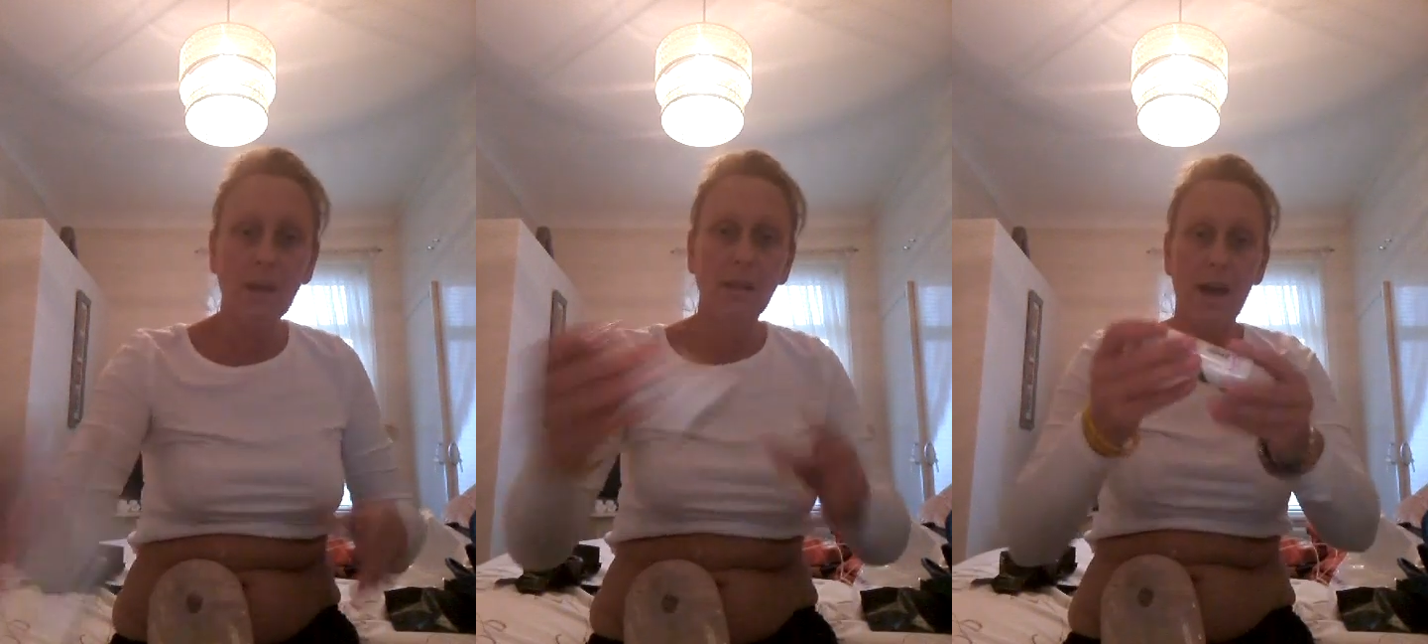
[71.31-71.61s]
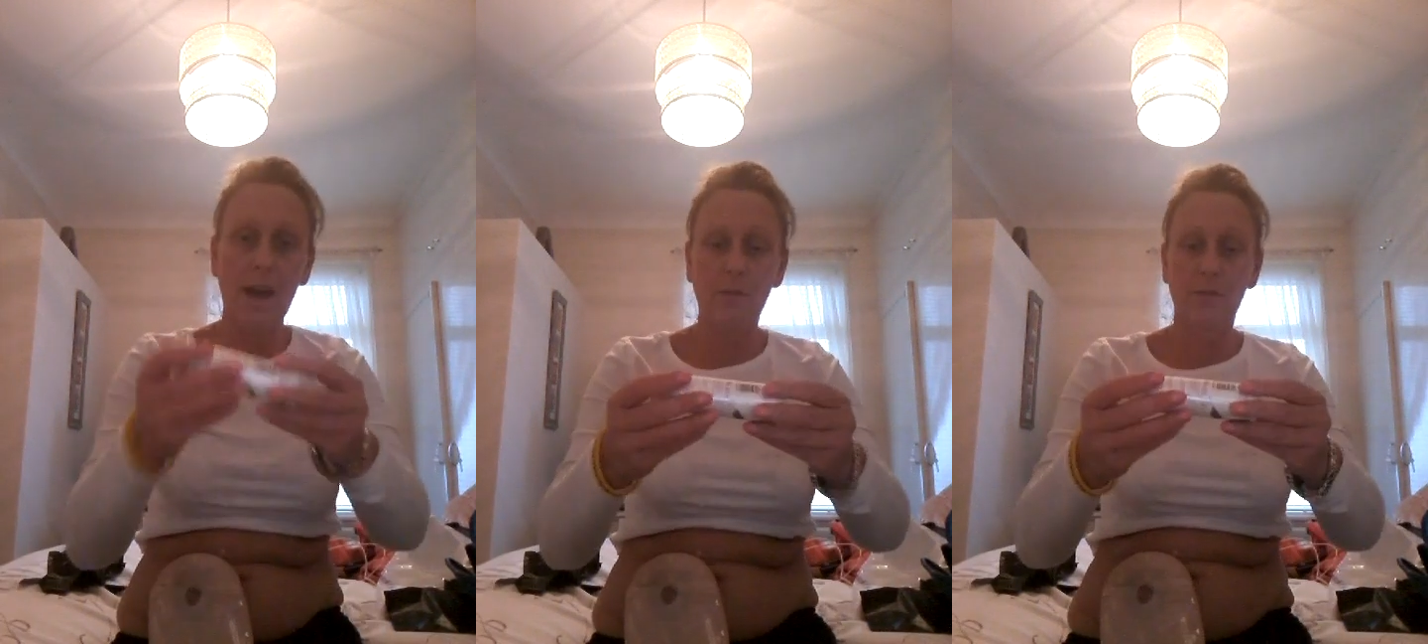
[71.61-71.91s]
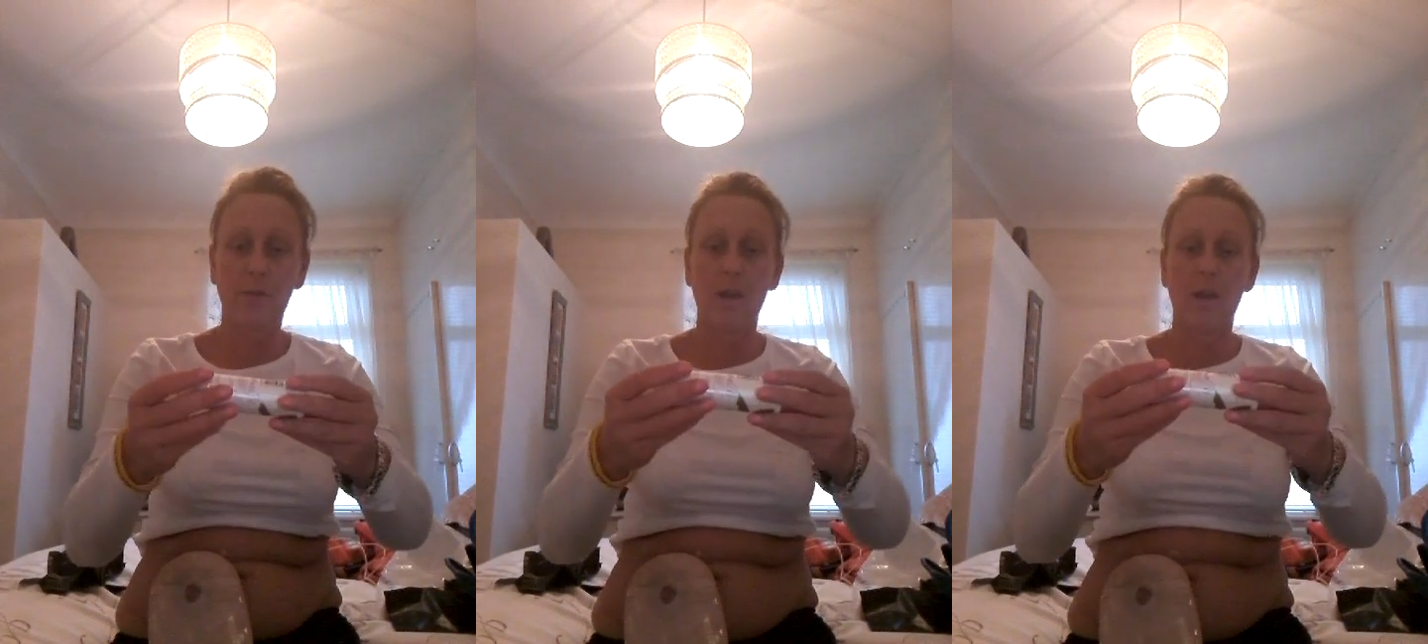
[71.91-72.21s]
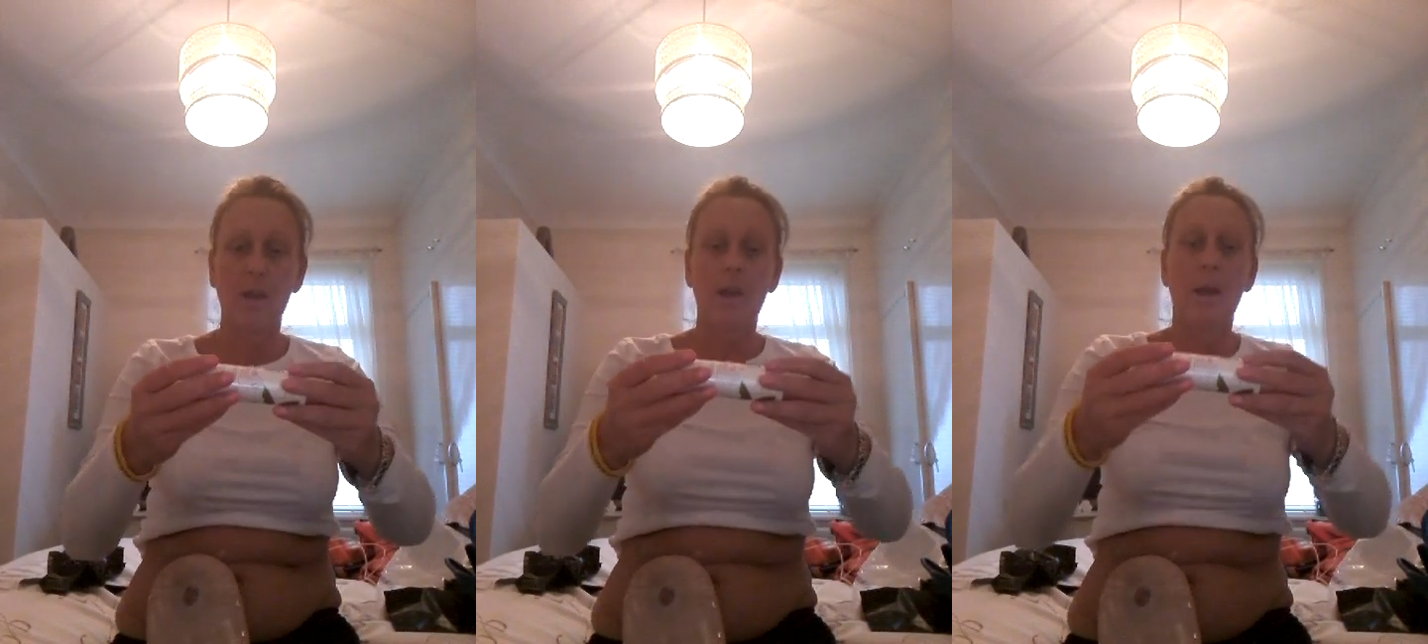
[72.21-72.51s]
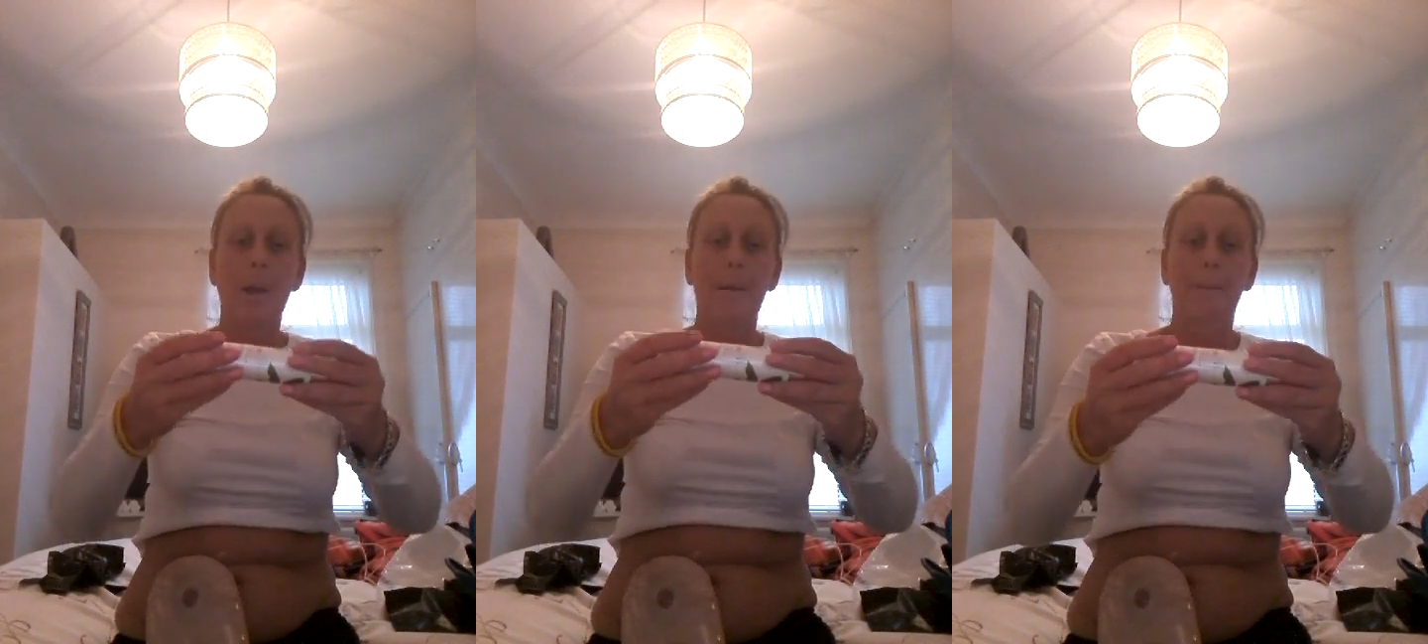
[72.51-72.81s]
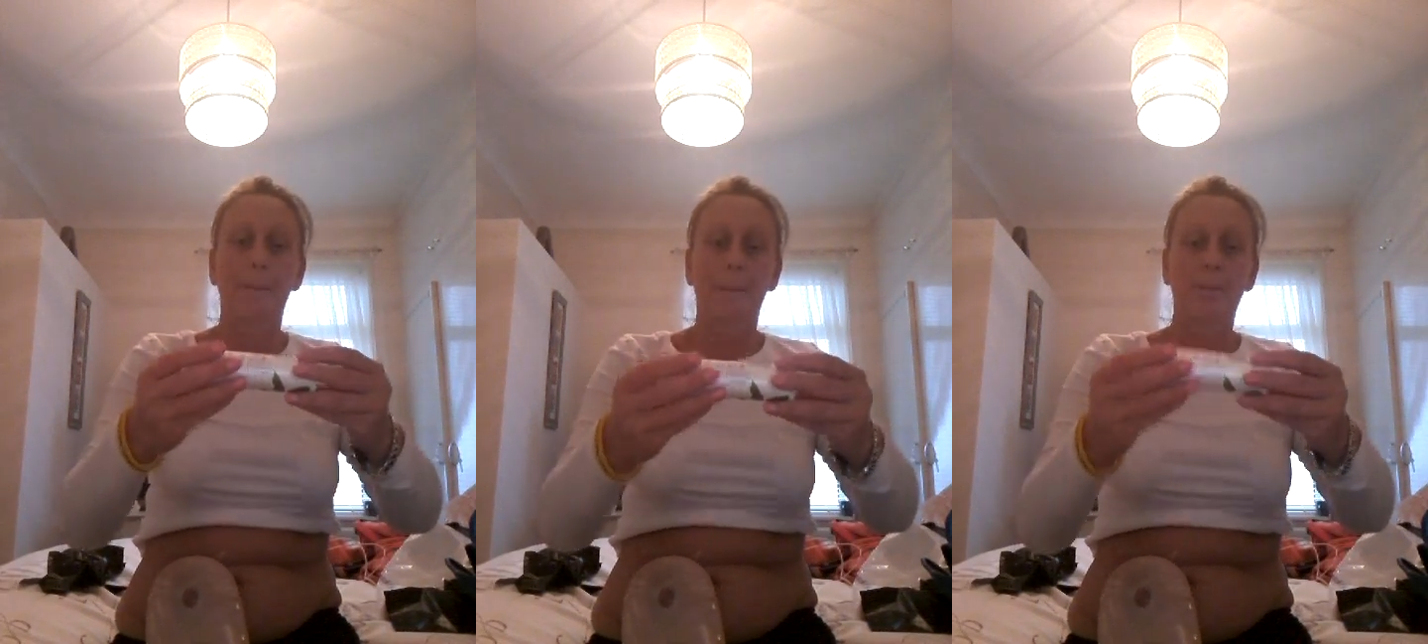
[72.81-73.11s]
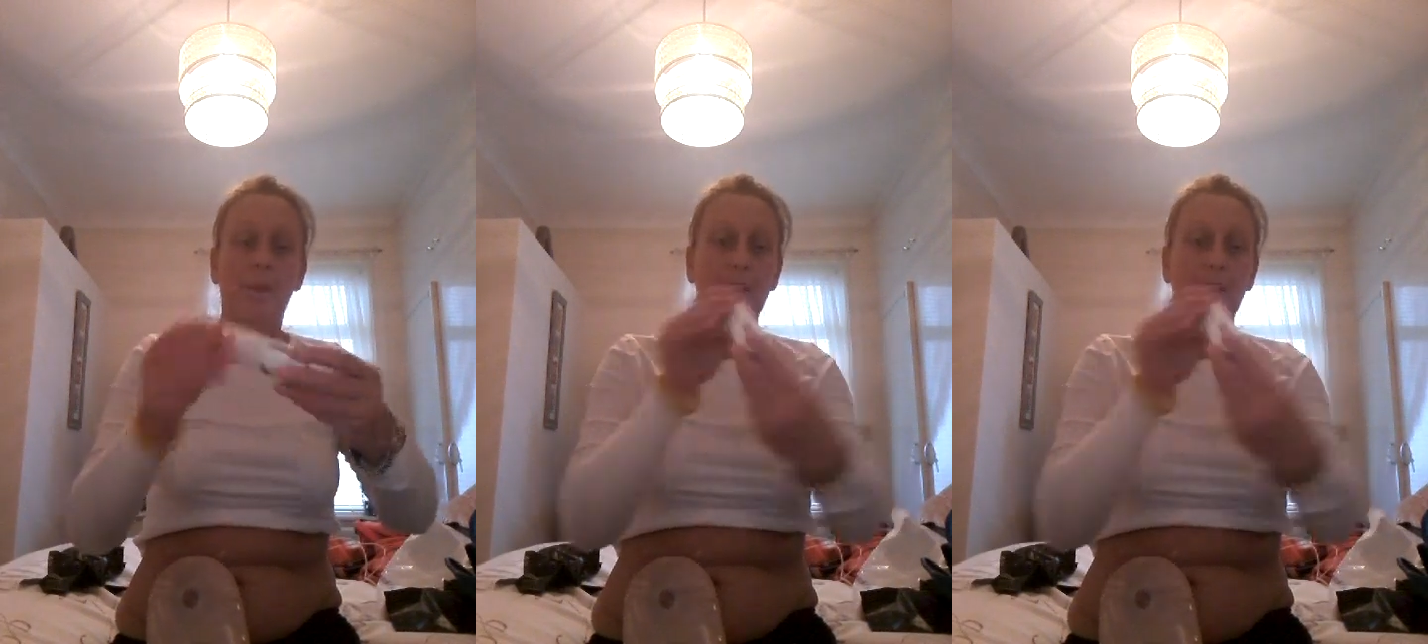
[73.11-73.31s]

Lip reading: you have, well,